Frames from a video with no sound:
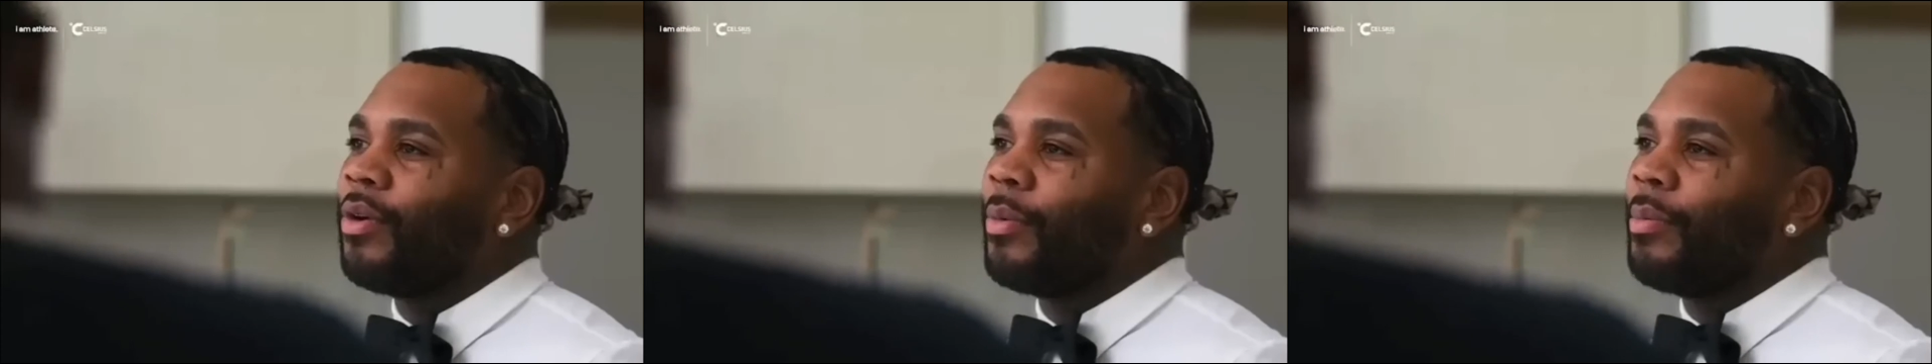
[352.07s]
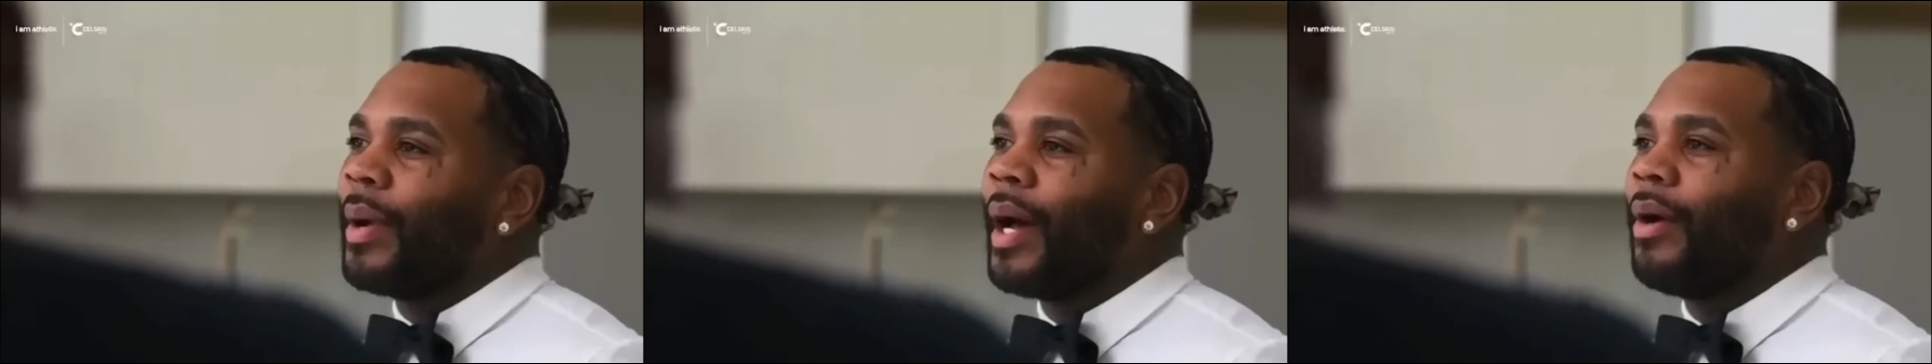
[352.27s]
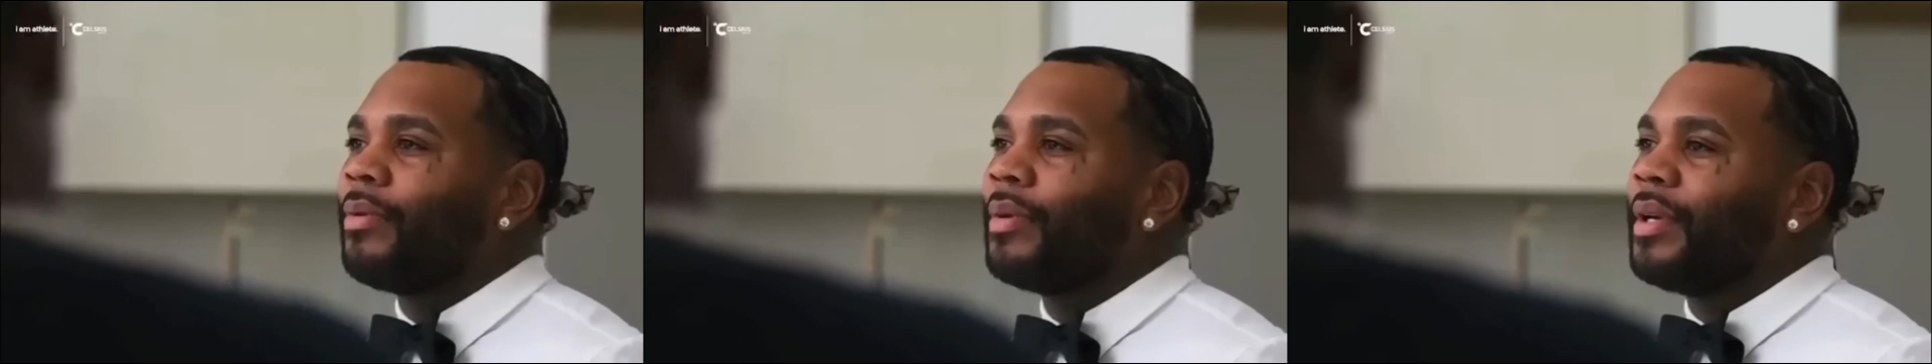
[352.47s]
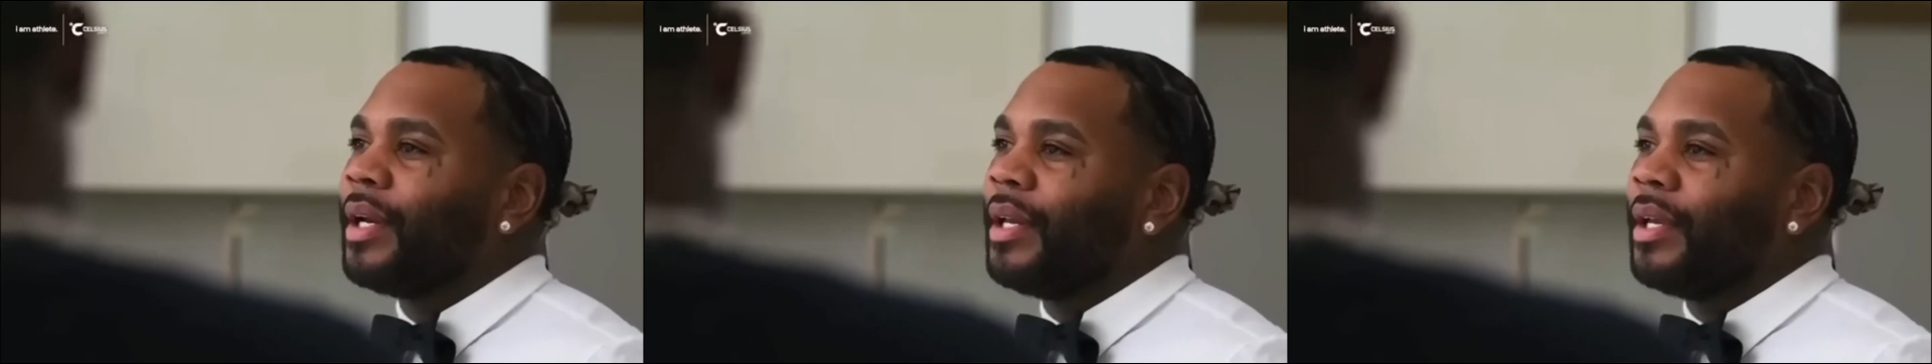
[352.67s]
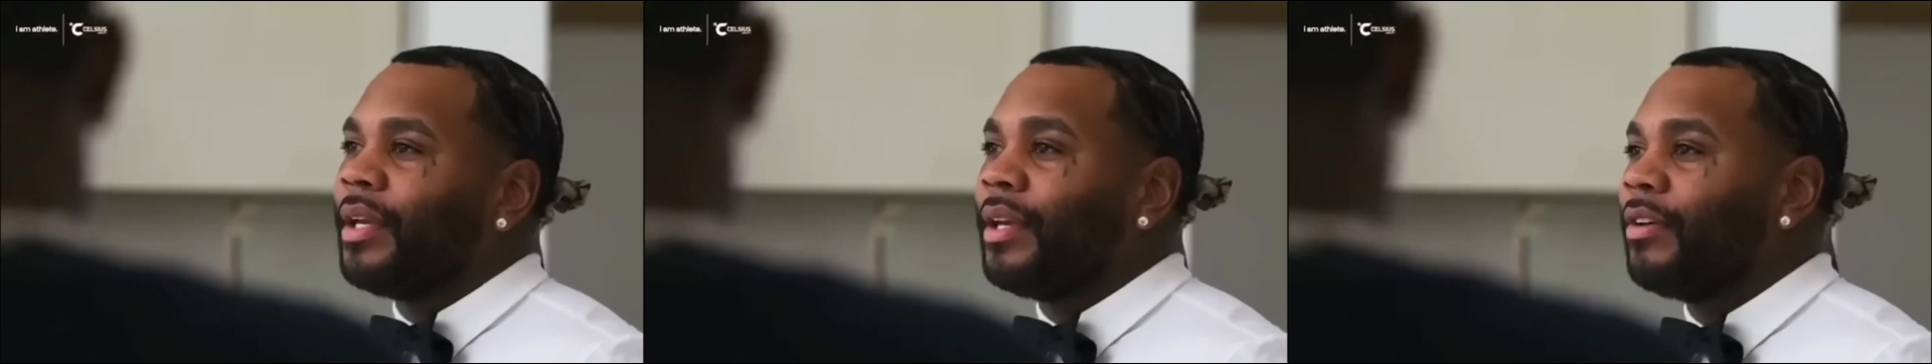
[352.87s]
I know the
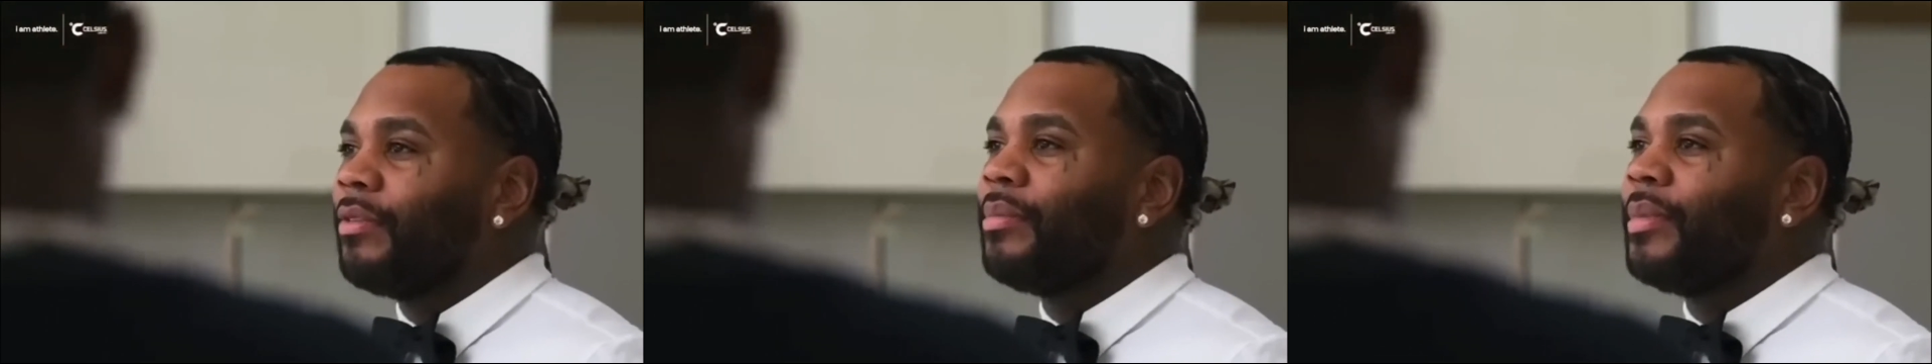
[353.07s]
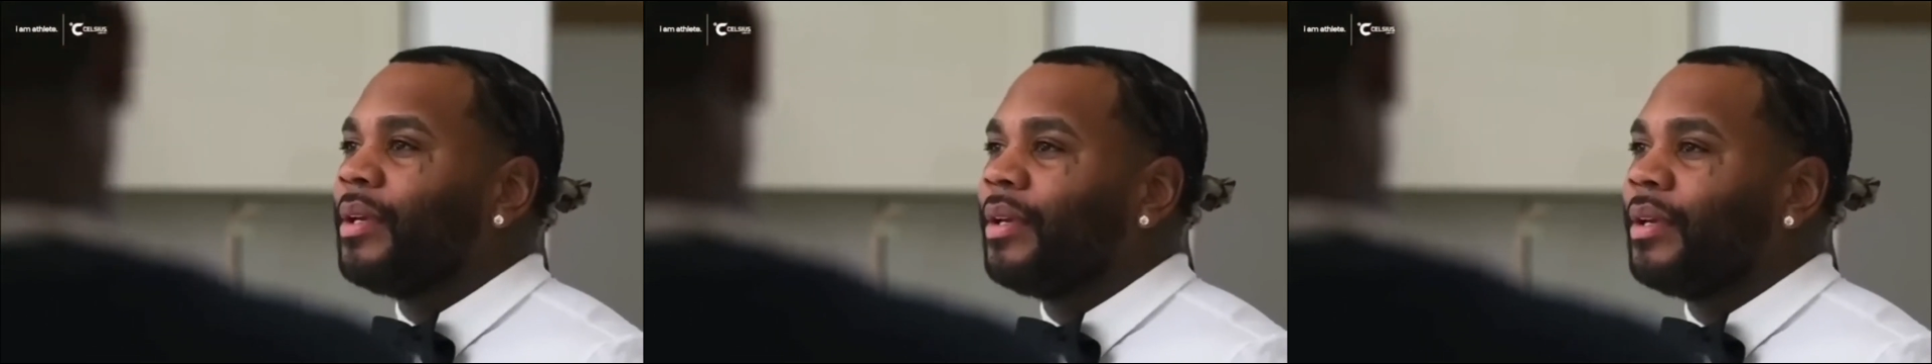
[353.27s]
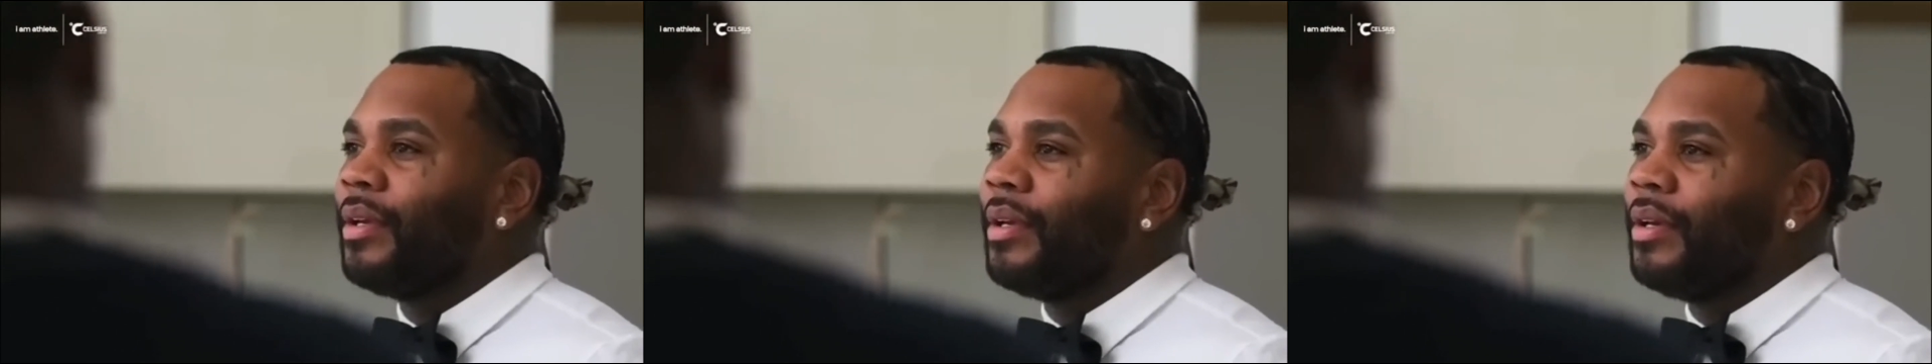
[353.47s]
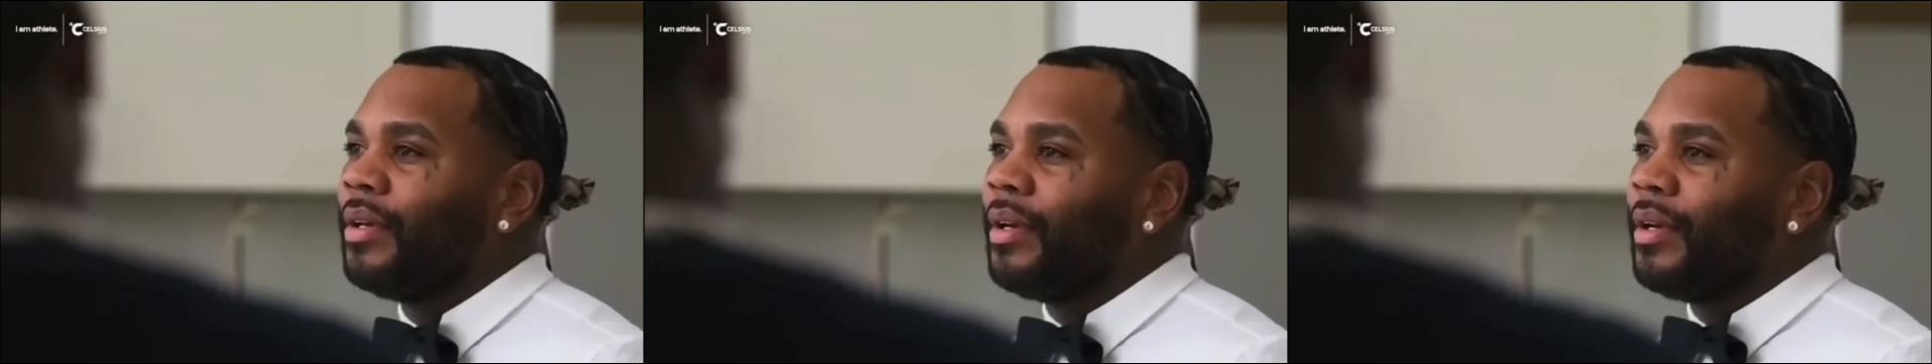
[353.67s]
power that it give me.